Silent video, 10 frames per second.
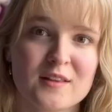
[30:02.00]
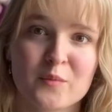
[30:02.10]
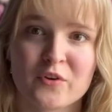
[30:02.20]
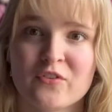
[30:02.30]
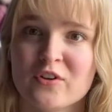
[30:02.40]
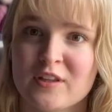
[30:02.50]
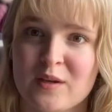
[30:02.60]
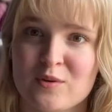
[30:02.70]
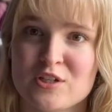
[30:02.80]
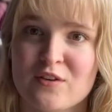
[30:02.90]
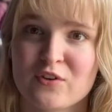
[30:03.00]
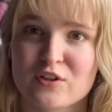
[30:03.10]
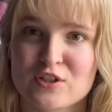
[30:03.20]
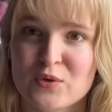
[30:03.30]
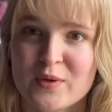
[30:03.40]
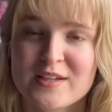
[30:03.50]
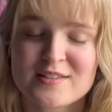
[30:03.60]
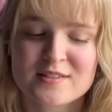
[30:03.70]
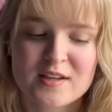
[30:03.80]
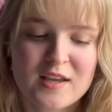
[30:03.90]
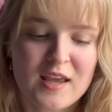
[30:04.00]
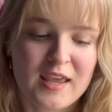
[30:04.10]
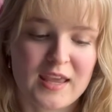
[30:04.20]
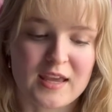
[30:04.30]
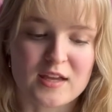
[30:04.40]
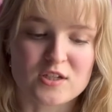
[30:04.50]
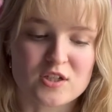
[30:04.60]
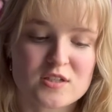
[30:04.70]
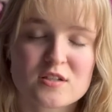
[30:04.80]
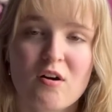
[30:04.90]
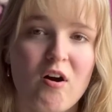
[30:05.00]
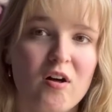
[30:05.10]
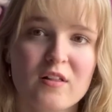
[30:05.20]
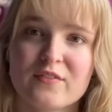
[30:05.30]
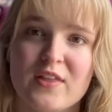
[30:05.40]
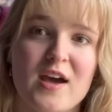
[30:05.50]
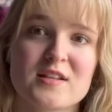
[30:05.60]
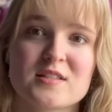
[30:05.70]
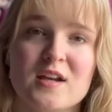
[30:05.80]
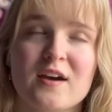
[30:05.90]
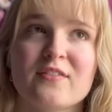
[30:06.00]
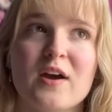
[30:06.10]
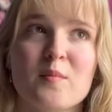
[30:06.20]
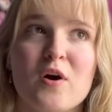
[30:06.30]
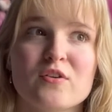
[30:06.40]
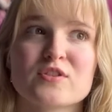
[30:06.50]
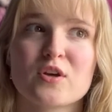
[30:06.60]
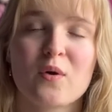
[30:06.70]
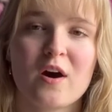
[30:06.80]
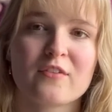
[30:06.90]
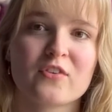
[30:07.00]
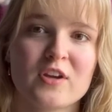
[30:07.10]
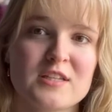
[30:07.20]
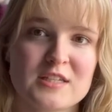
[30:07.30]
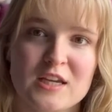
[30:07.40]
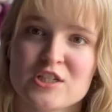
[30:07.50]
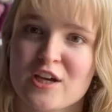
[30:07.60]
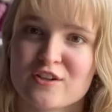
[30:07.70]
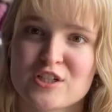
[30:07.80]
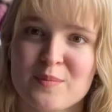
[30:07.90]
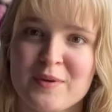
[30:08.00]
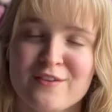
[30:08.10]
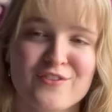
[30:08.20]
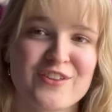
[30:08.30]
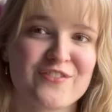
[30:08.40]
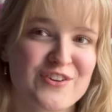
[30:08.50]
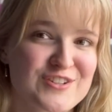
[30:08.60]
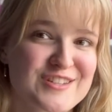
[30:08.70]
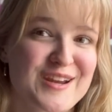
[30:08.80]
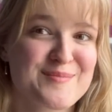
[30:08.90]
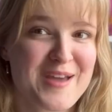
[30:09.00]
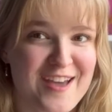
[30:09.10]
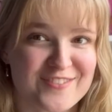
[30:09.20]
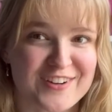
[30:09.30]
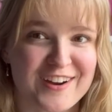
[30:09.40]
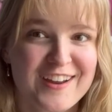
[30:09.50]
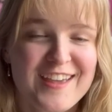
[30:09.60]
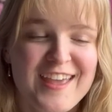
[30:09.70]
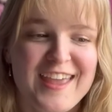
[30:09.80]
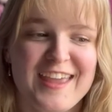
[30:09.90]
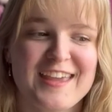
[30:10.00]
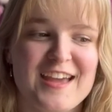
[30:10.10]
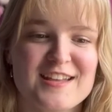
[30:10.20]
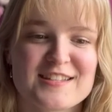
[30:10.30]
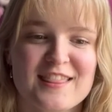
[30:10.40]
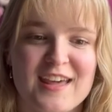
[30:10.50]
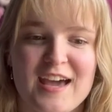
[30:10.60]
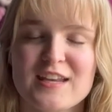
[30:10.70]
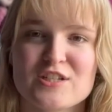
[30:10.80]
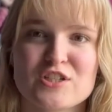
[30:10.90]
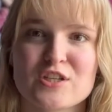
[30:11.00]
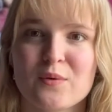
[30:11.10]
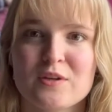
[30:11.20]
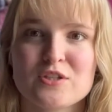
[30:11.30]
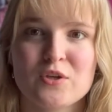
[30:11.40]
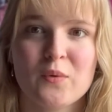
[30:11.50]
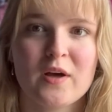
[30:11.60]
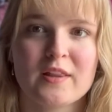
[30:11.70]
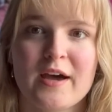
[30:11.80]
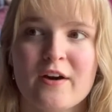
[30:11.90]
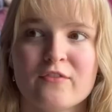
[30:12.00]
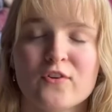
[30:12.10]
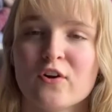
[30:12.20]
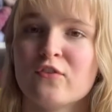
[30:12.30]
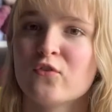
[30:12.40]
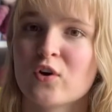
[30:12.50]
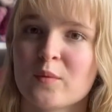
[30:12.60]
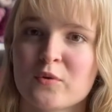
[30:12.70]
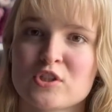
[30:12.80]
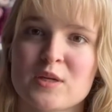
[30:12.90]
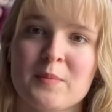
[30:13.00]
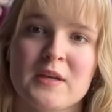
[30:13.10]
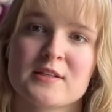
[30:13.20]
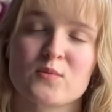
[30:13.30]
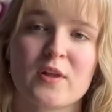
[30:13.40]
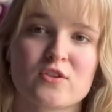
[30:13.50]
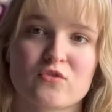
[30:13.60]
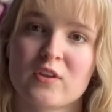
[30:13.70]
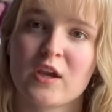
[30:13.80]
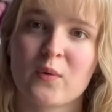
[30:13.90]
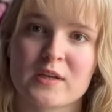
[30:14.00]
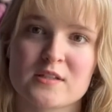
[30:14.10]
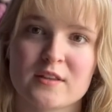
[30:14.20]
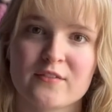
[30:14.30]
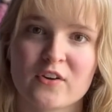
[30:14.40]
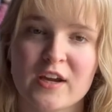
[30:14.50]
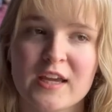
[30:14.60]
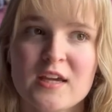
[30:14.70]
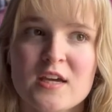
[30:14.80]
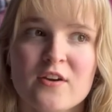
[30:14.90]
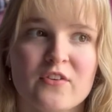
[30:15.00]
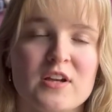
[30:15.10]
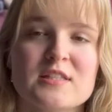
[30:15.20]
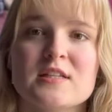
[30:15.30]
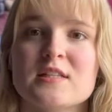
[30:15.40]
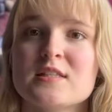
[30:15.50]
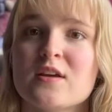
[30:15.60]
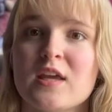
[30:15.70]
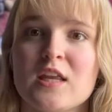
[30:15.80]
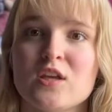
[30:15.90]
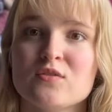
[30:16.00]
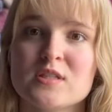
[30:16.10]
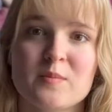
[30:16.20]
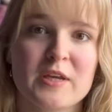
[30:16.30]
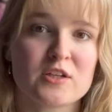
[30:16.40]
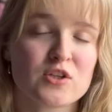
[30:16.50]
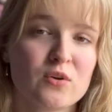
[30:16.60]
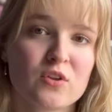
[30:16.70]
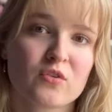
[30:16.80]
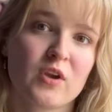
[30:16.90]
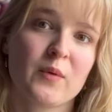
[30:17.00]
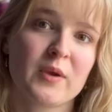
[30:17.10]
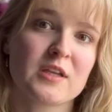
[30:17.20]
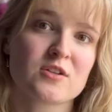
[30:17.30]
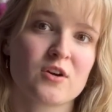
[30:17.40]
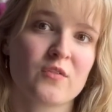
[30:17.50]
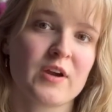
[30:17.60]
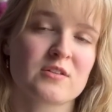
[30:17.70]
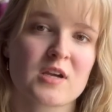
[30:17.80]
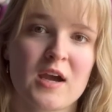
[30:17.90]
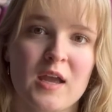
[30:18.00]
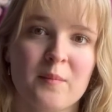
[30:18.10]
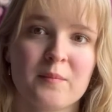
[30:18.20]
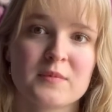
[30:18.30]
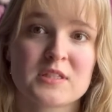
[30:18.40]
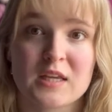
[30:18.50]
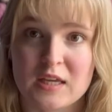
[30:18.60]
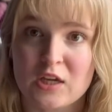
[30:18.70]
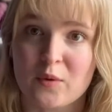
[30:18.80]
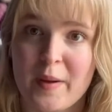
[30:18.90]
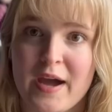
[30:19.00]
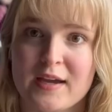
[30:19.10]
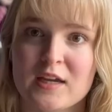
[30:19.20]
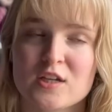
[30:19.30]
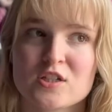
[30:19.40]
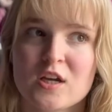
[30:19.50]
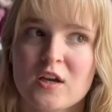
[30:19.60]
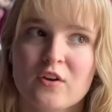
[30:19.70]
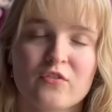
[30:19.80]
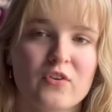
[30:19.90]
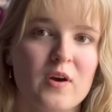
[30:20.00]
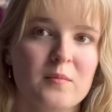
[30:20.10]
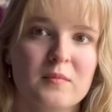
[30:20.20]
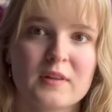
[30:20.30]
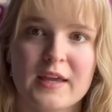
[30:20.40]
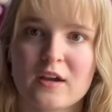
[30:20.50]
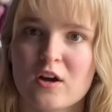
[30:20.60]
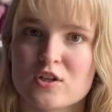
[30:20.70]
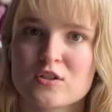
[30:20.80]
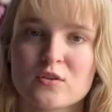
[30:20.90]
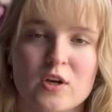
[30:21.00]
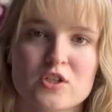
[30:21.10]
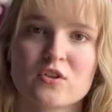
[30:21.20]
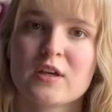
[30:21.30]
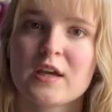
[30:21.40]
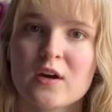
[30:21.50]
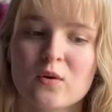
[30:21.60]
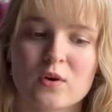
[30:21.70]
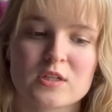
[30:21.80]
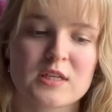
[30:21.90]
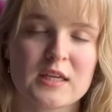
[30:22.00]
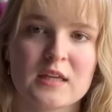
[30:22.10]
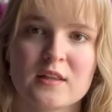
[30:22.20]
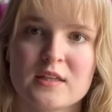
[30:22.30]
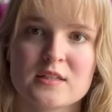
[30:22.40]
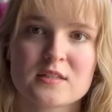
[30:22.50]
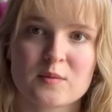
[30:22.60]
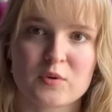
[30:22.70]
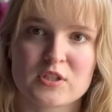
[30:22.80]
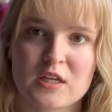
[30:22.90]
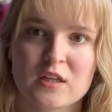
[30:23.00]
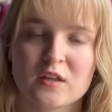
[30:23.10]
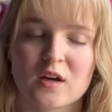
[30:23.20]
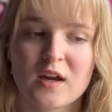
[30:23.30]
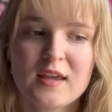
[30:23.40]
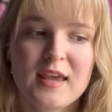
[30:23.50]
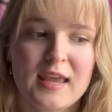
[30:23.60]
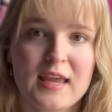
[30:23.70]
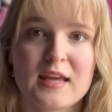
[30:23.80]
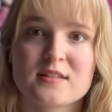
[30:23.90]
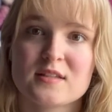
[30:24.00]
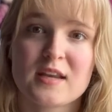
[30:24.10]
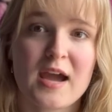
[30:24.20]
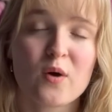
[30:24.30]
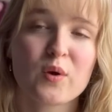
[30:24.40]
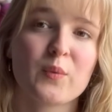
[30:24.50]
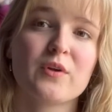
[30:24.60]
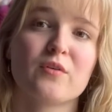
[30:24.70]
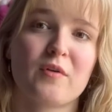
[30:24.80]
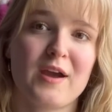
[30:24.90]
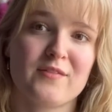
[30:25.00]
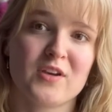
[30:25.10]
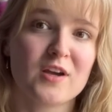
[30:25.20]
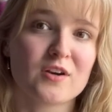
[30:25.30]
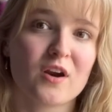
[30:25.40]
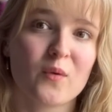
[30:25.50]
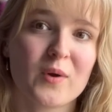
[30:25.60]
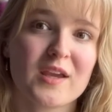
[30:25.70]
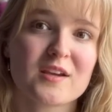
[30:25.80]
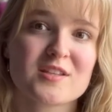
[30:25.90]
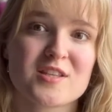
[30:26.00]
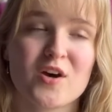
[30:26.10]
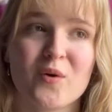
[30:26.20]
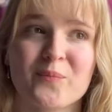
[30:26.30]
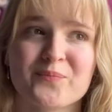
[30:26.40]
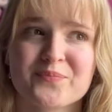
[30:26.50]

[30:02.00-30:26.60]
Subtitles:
the preferred language of your choice, and just all of that stuff. I'm also offering DHL shipping for the first time ever, and that is just going to allow for affordable shipping as well as really quick delivery. For instance, it used to be a 2 to 3 week turnaround time to get your package from to Australia or to England in particular, and now it will arrive in under a week. So